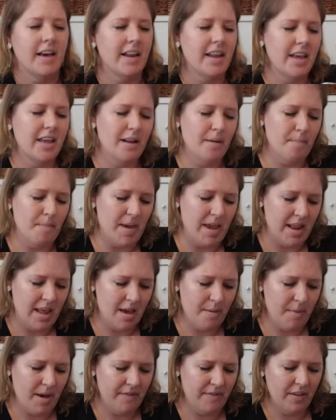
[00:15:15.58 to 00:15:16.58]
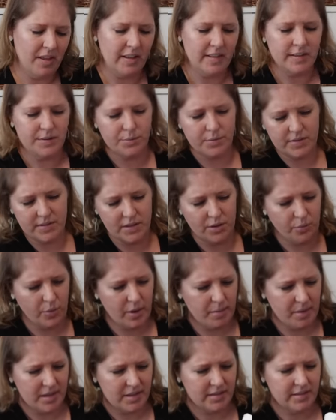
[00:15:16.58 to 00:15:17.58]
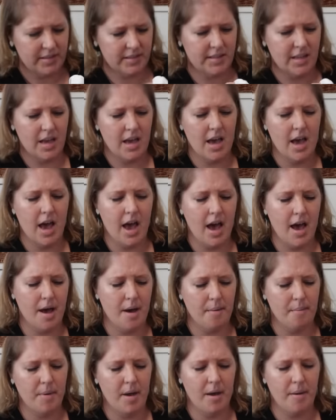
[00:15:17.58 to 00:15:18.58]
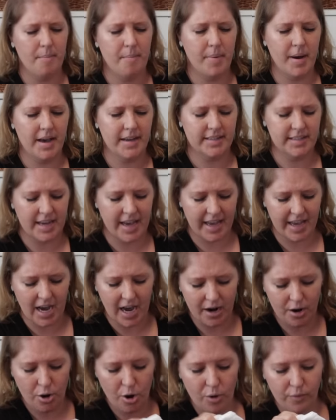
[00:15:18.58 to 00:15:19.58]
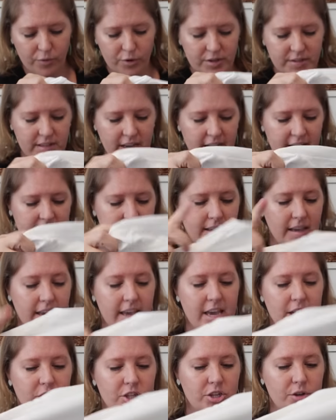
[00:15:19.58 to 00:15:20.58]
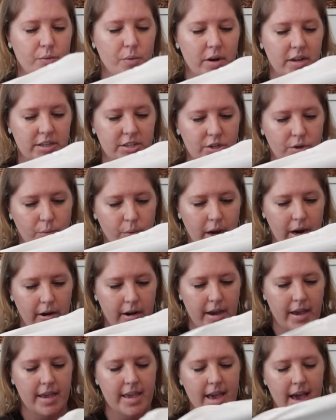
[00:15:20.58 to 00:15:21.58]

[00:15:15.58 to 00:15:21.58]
I got it in a medium. I feel like this was in the women's, um, but I got it oversized in case she wanted to wear it.